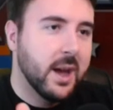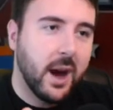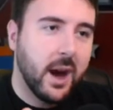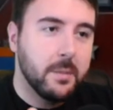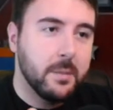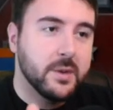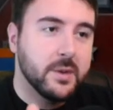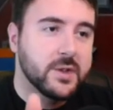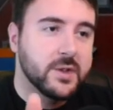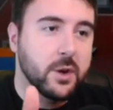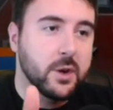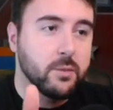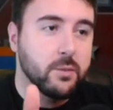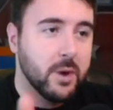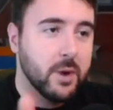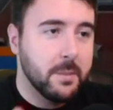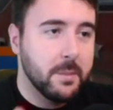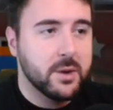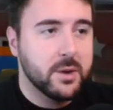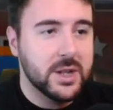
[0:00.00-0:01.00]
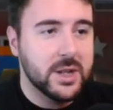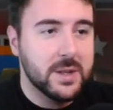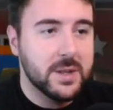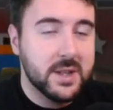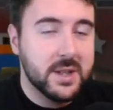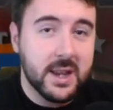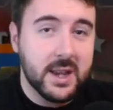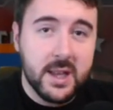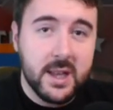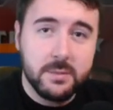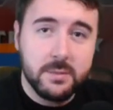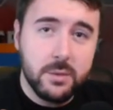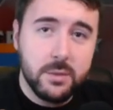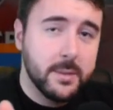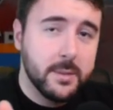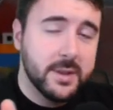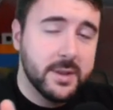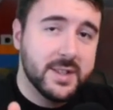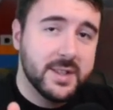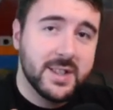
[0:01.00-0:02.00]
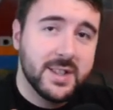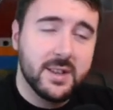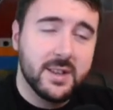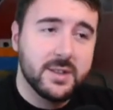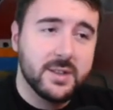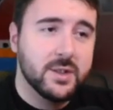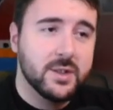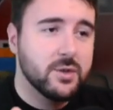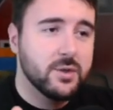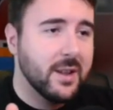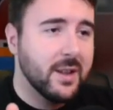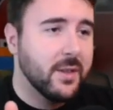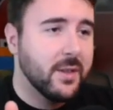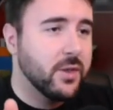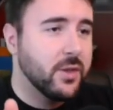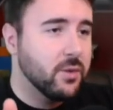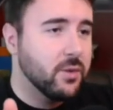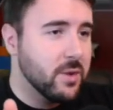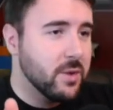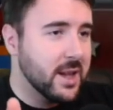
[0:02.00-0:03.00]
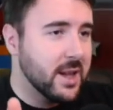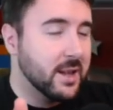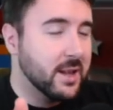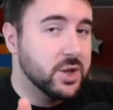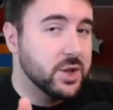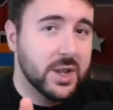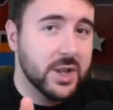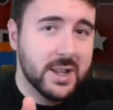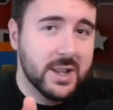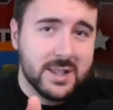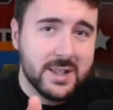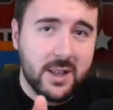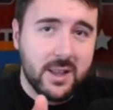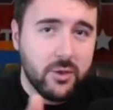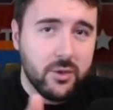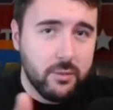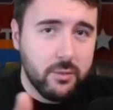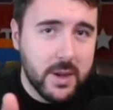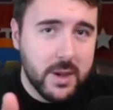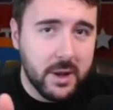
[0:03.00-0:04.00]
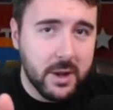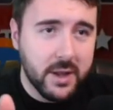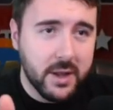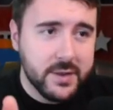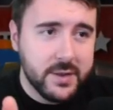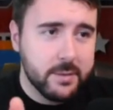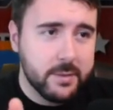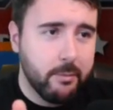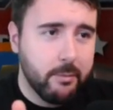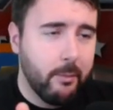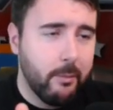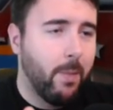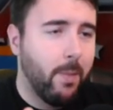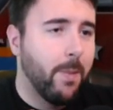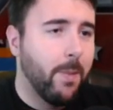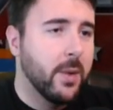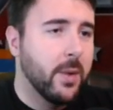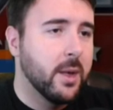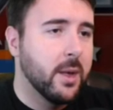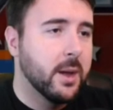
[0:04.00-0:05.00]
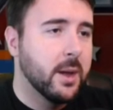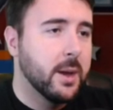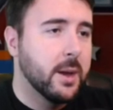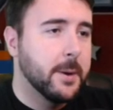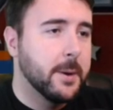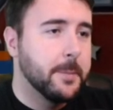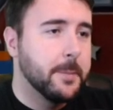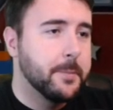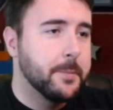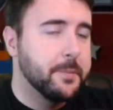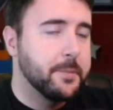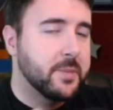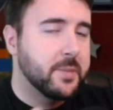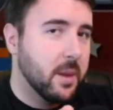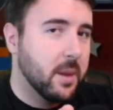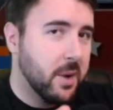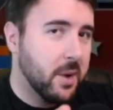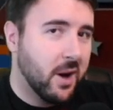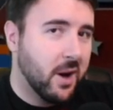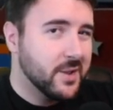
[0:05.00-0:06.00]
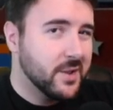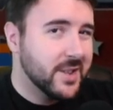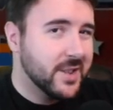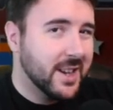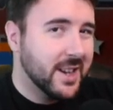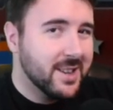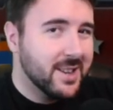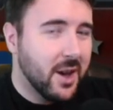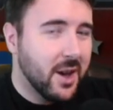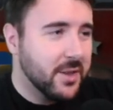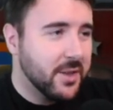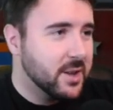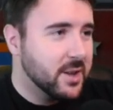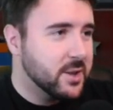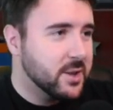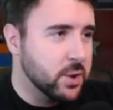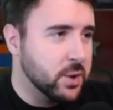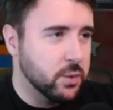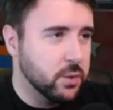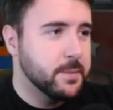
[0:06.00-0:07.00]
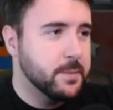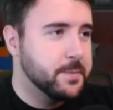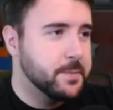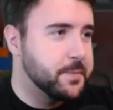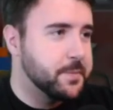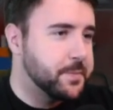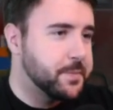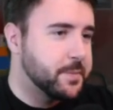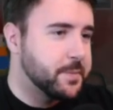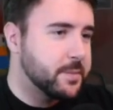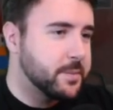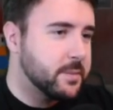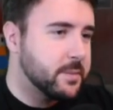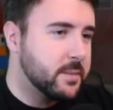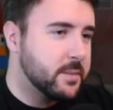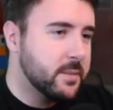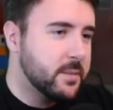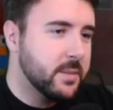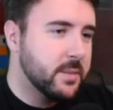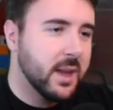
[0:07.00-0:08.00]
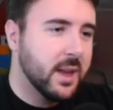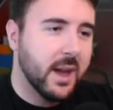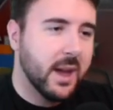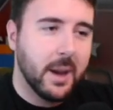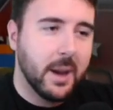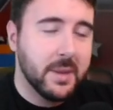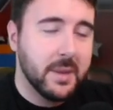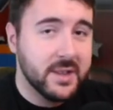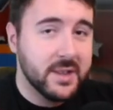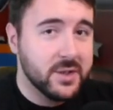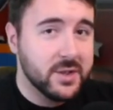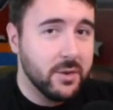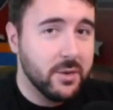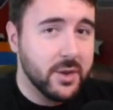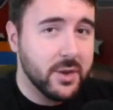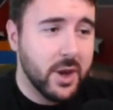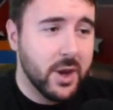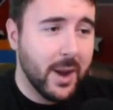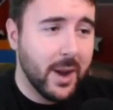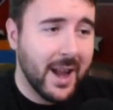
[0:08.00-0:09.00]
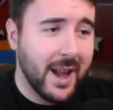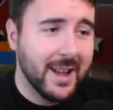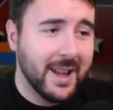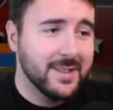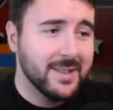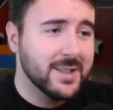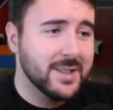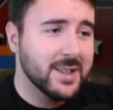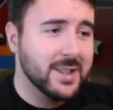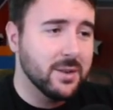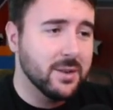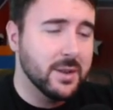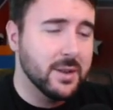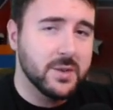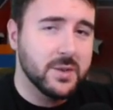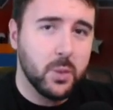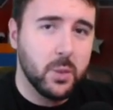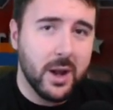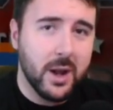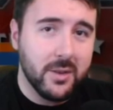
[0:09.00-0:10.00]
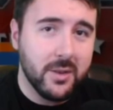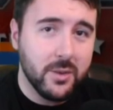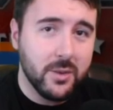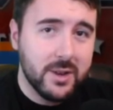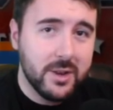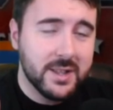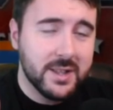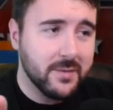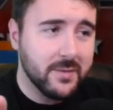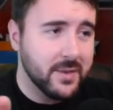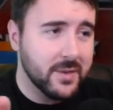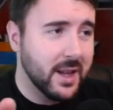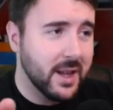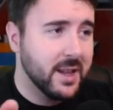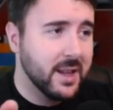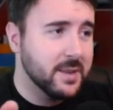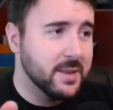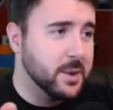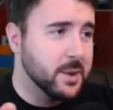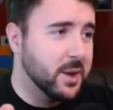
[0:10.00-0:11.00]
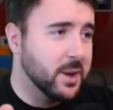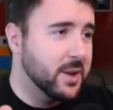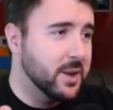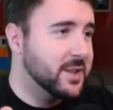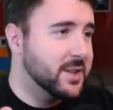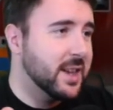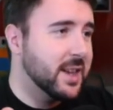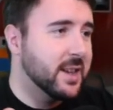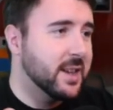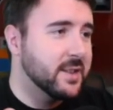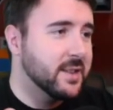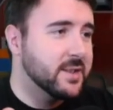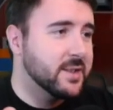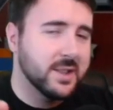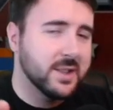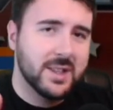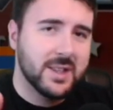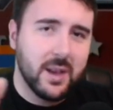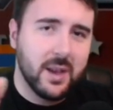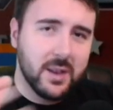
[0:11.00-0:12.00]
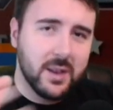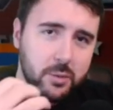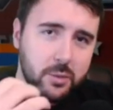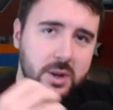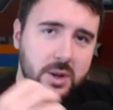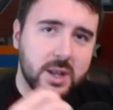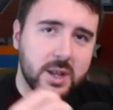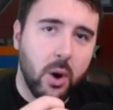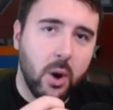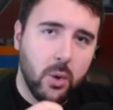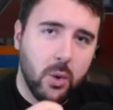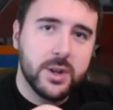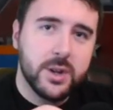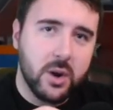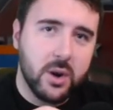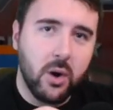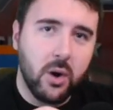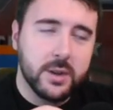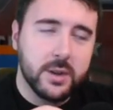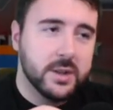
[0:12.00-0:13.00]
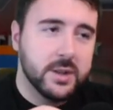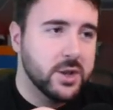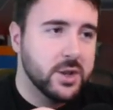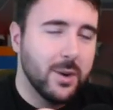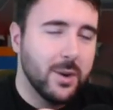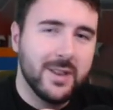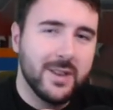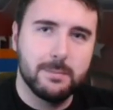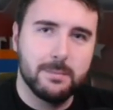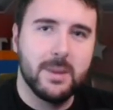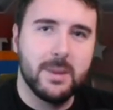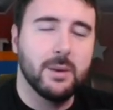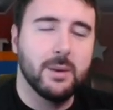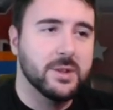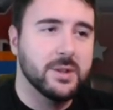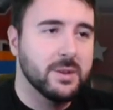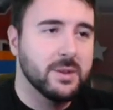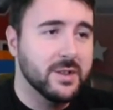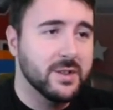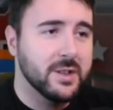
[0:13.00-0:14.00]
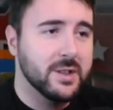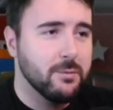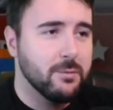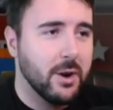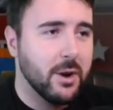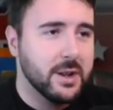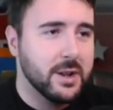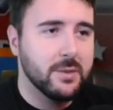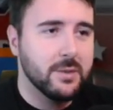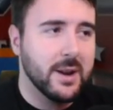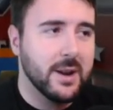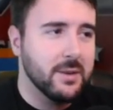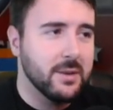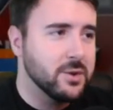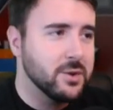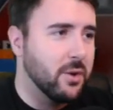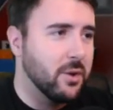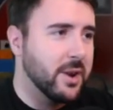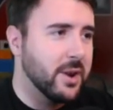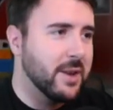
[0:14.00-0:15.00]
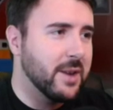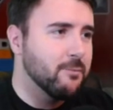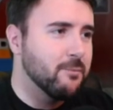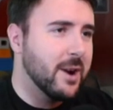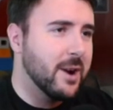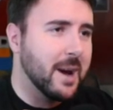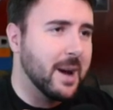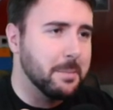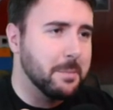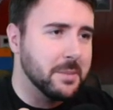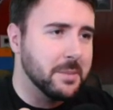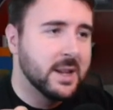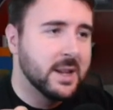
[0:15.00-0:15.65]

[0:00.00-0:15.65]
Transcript: So Rumbelow Sheepskin is movement 6, strength 3, agility 3 plus, passing nothing at all, and he's got the no hand skill as well. And the reason for that is because he is desperately holding on to his mount because he's riding around on a ram,